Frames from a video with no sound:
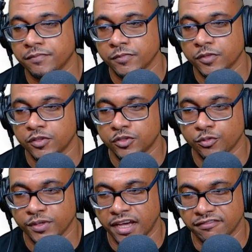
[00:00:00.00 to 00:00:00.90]
So we
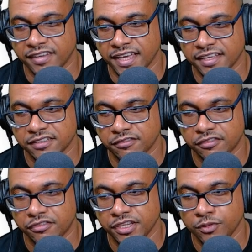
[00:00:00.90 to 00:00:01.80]
have negative
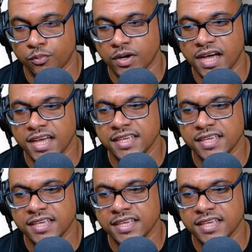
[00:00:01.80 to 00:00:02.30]
3y